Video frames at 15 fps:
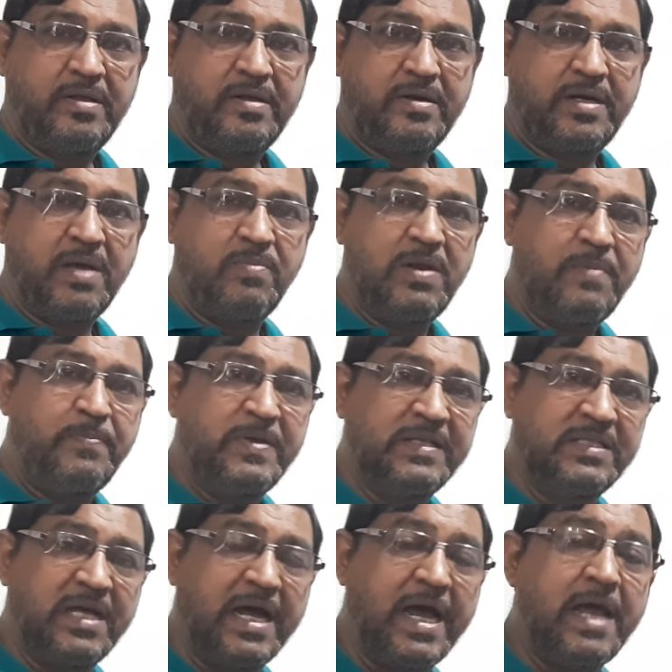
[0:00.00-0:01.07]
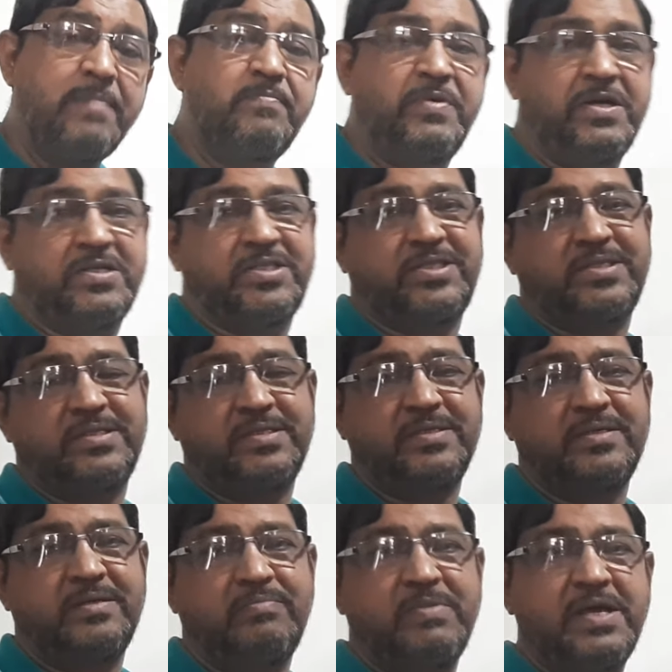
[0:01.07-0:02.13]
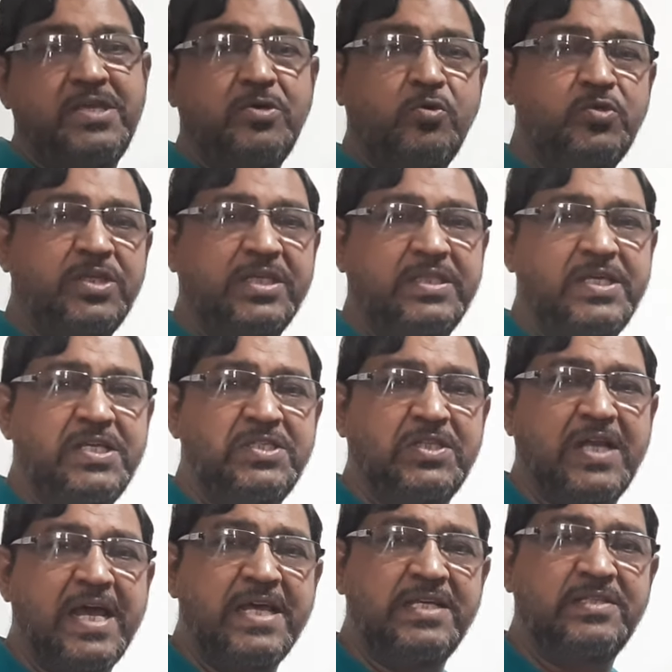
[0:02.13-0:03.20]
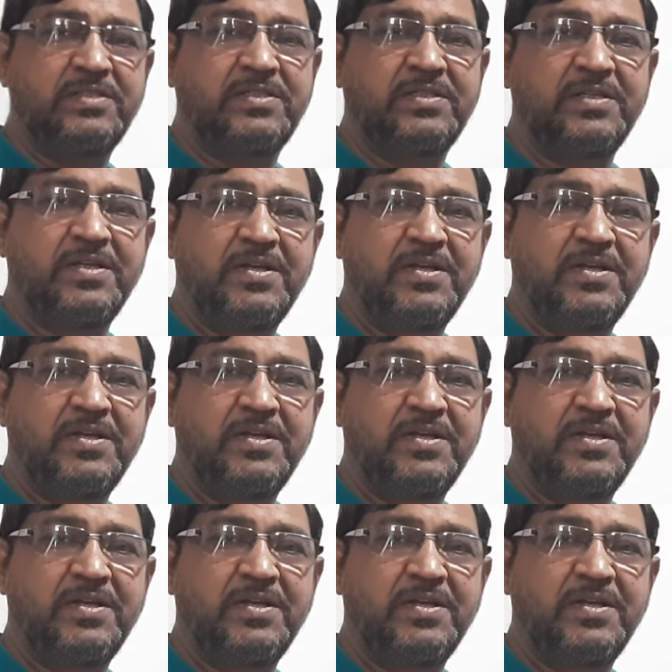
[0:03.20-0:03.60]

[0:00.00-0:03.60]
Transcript: developing the hybrids by using these lines,